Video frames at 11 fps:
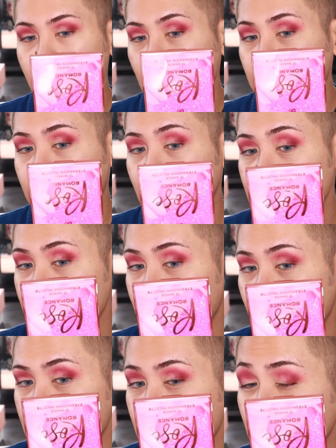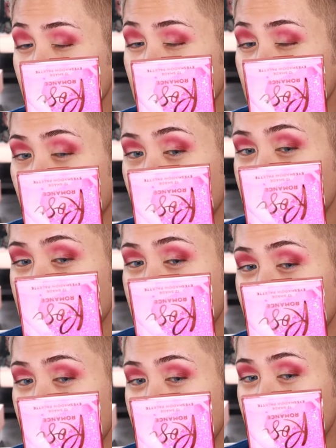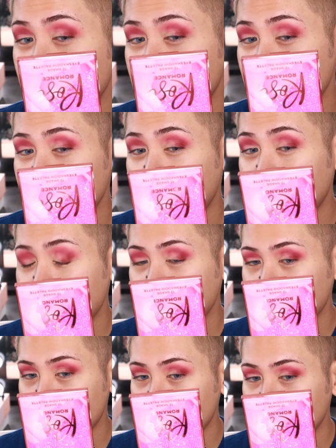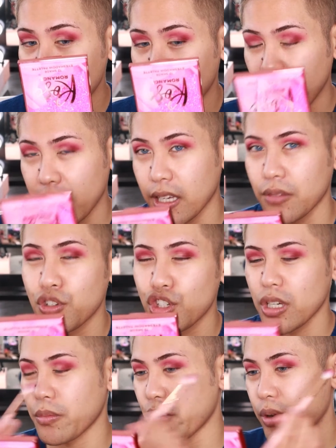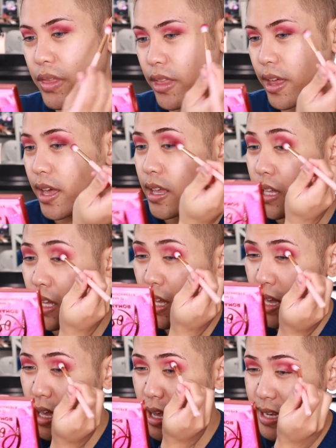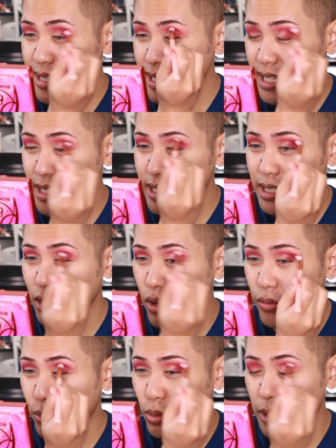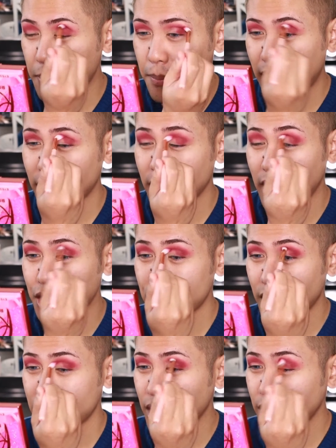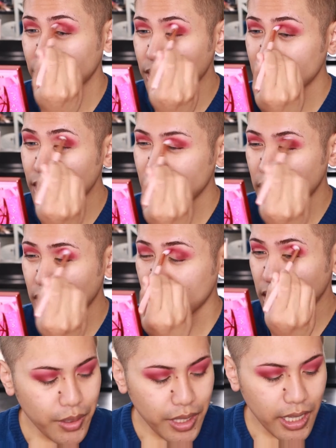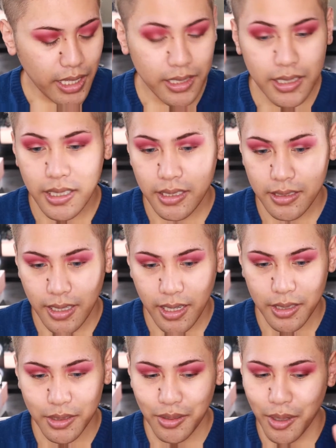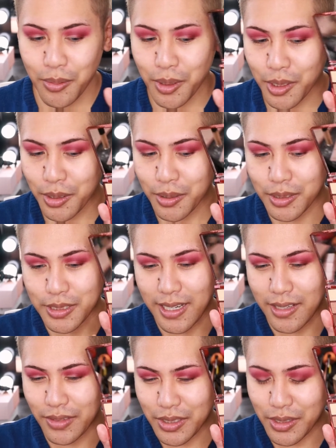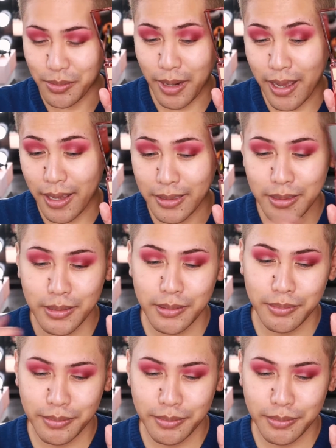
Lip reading: Up close and personal, you can see the slightest flick of shimmer in there. I'd say it's still overall a matte eyeshadow. Okay, now, do I want to go and dive into the red?